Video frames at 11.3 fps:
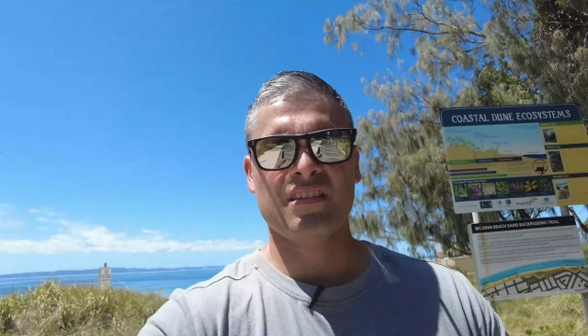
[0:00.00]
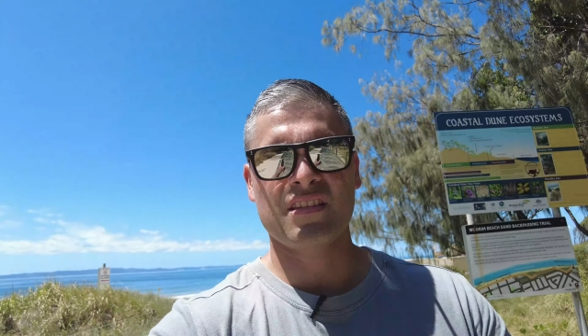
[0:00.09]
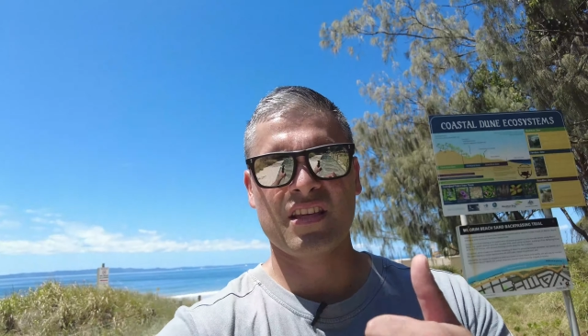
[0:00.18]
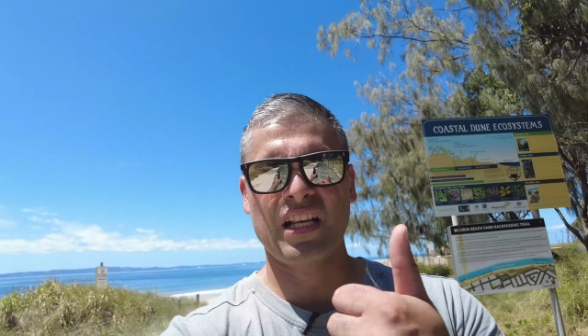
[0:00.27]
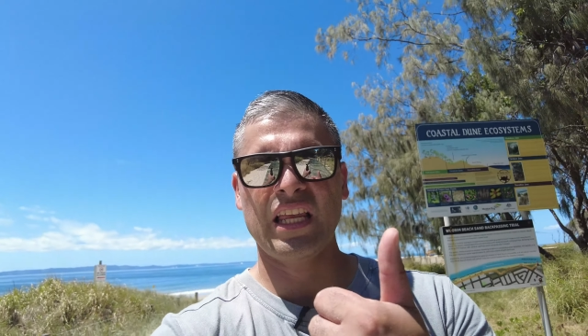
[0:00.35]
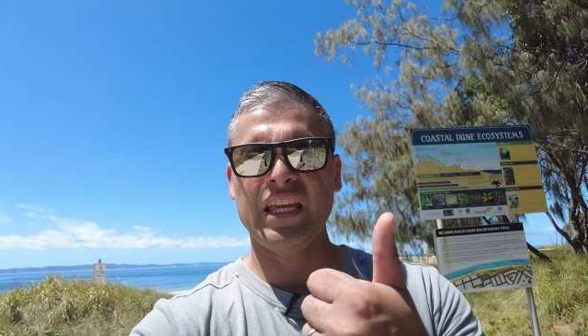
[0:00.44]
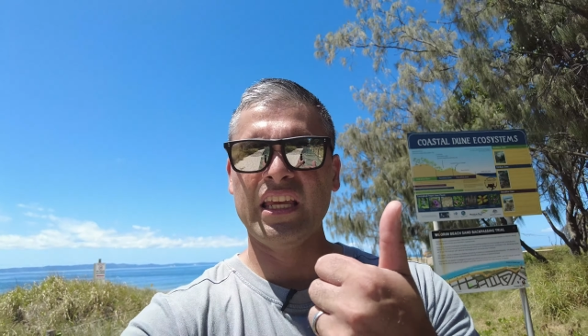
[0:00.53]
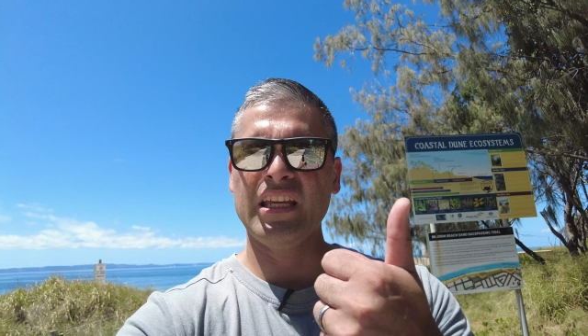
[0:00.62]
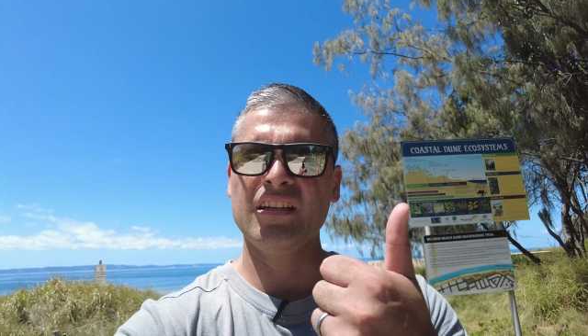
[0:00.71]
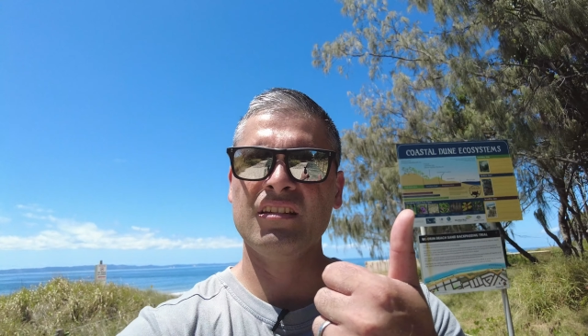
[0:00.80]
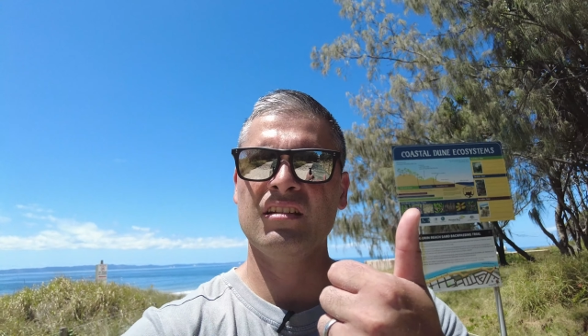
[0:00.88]
It's
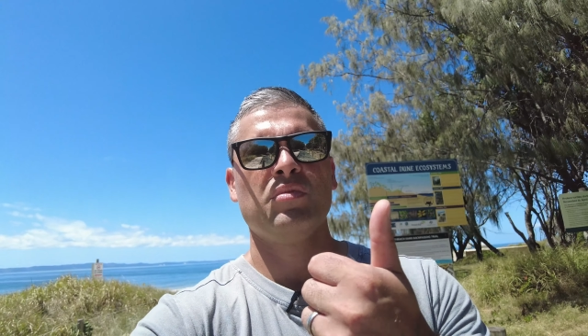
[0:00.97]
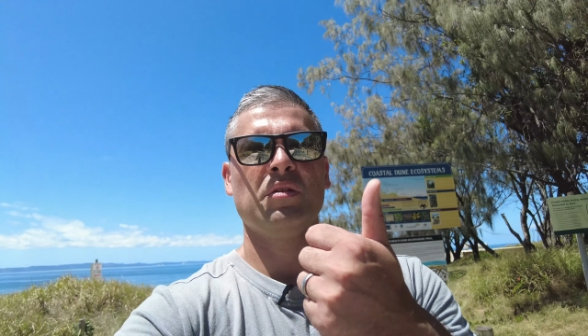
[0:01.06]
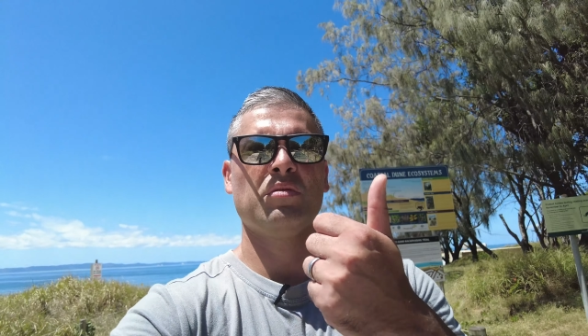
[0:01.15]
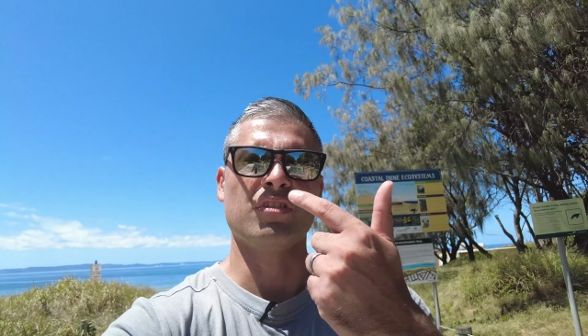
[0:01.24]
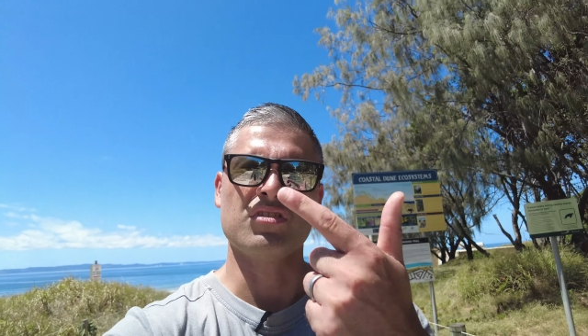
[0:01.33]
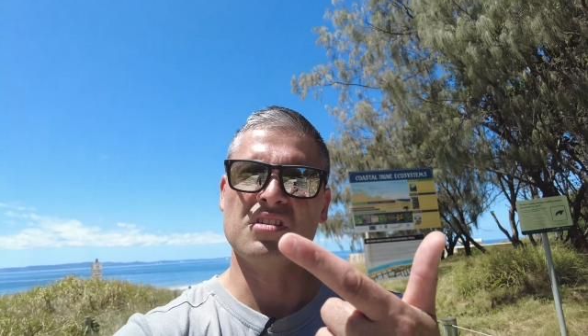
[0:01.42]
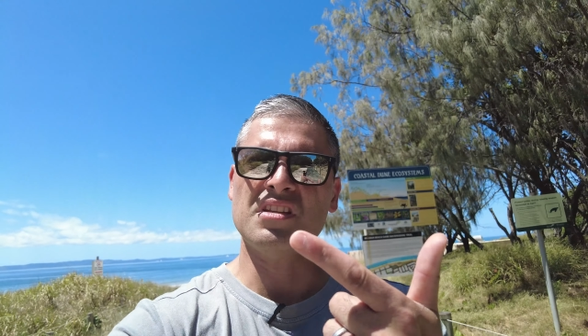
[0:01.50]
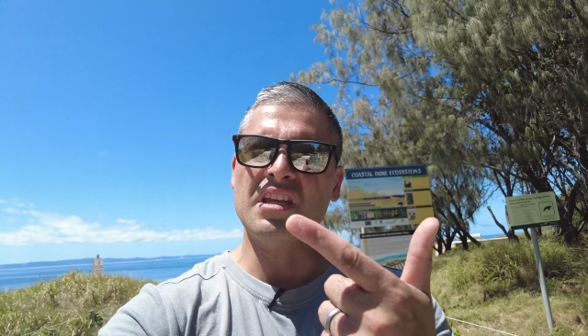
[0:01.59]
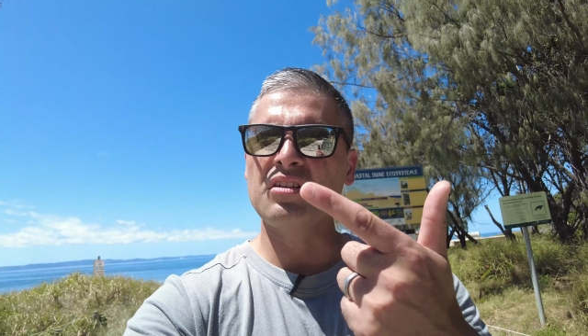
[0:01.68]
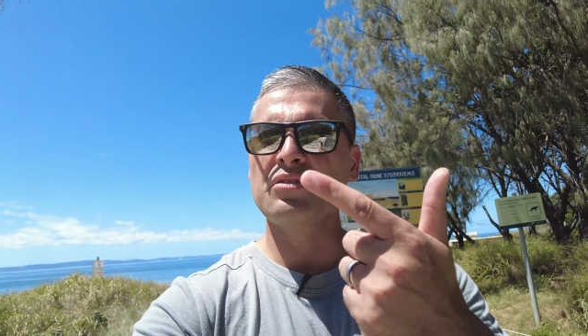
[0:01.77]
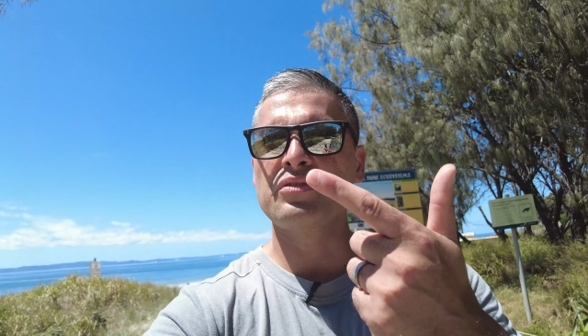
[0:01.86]
clean, people don't
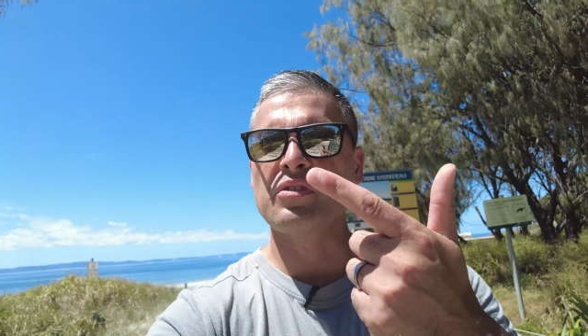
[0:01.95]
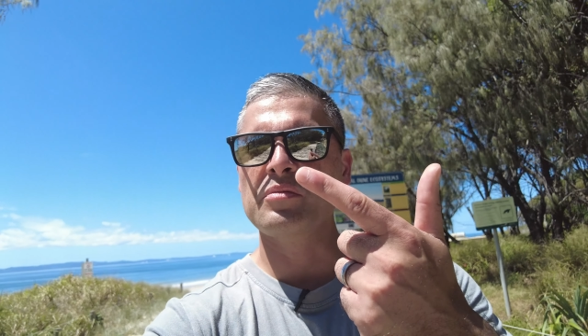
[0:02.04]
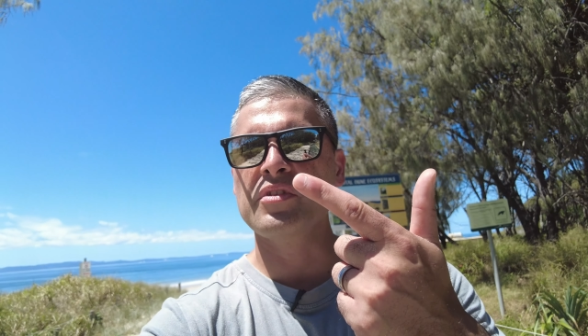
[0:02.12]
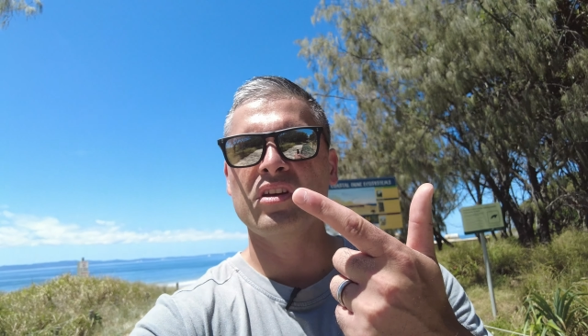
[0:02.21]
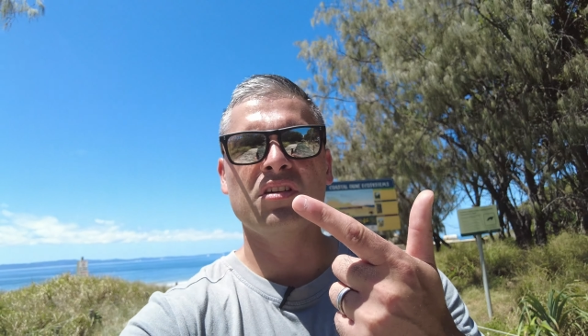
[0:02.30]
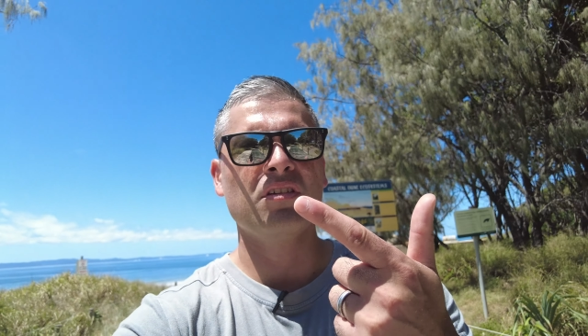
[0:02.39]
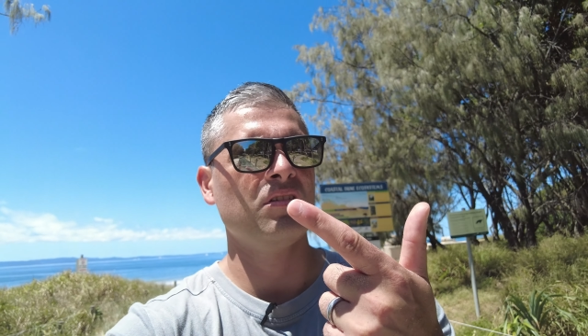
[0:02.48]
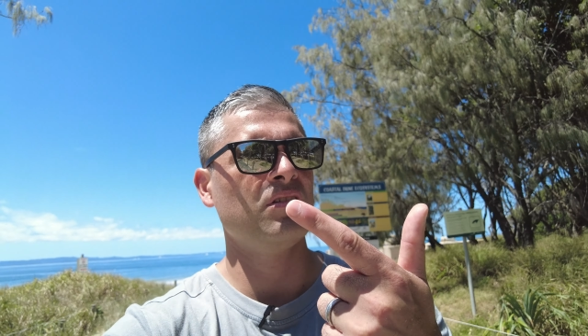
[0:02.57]
steal from you,